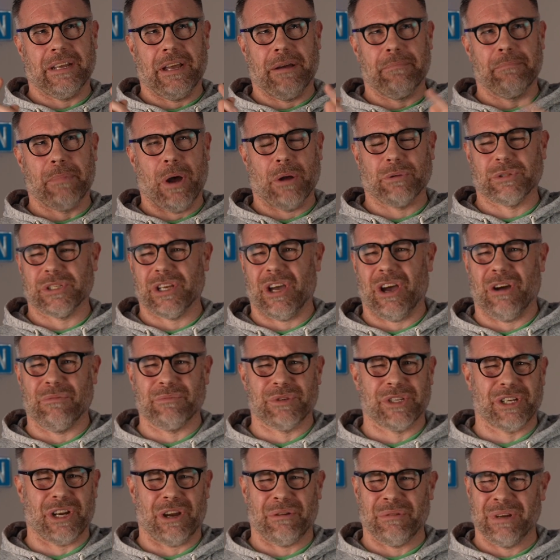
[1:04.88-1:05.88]
and Motorhome
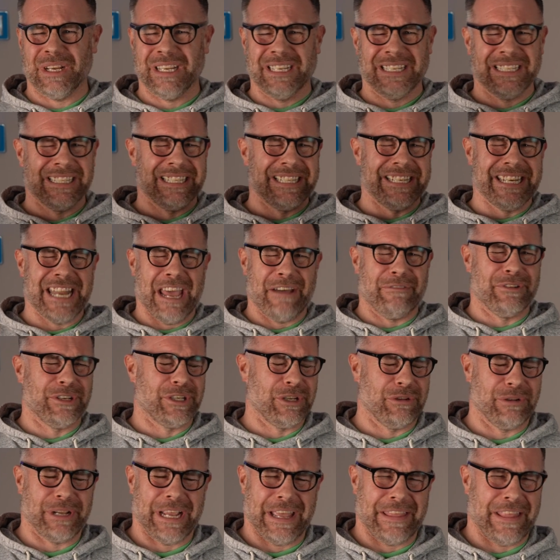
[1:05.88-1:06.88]
show. Never
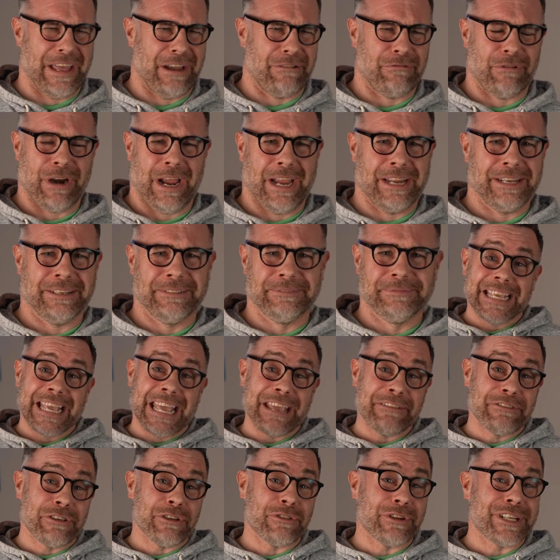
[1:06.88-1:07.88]
do get that right.
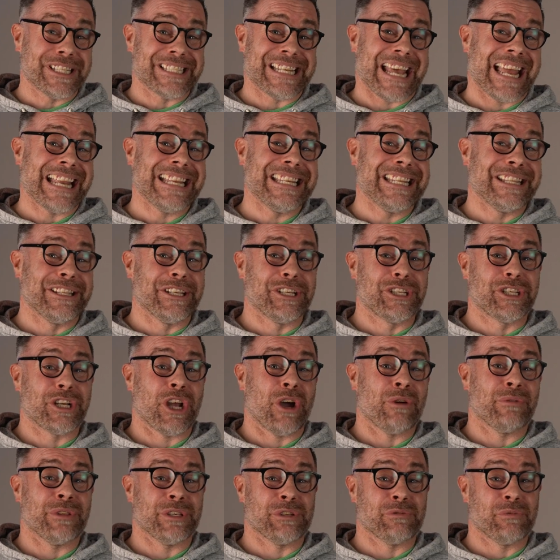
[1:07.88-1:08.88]
If you're attending the
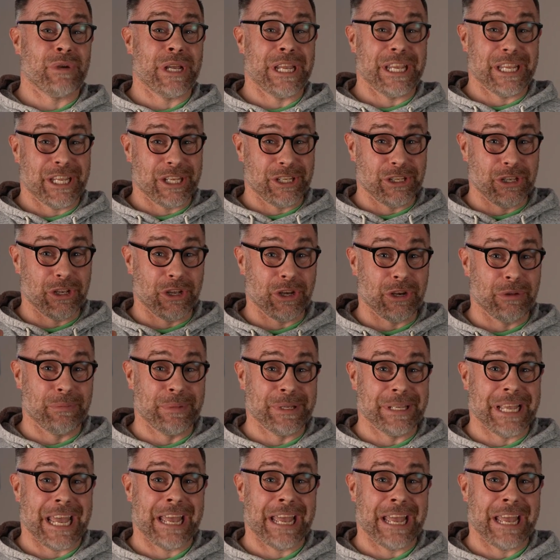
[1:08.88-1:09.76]
show this week, you're going to be